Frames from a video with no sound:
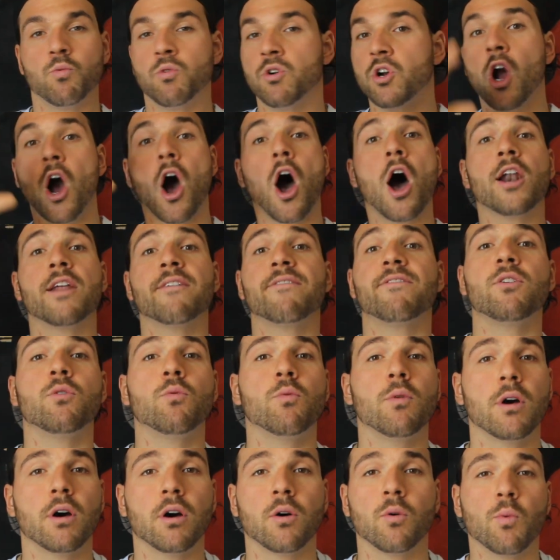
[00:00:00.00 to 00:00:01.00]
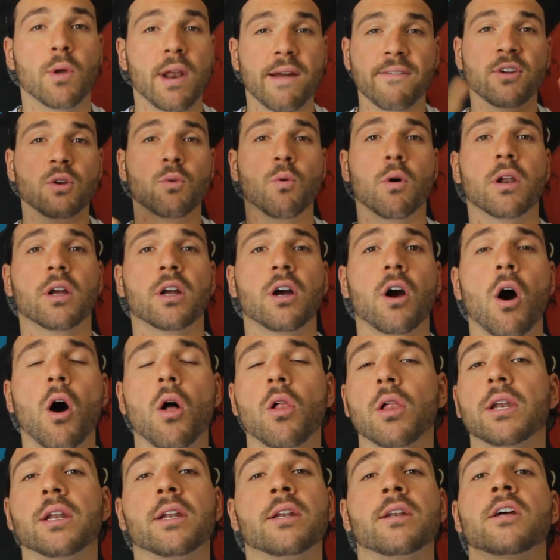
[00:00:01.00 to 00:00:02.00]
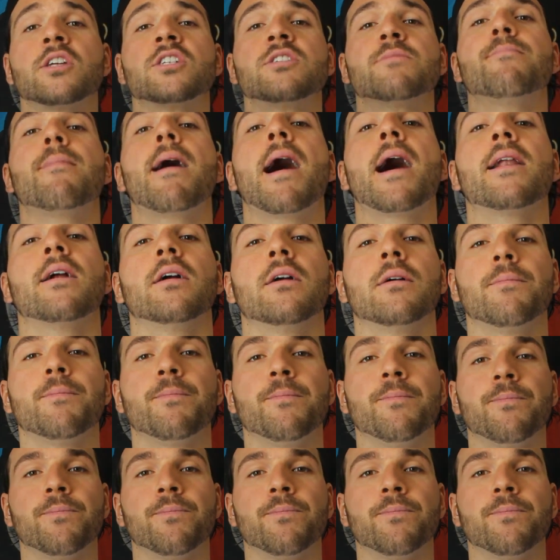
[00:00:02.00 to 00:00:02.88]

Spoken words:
God, if you will, whatever you want to call it, it doesn't matter.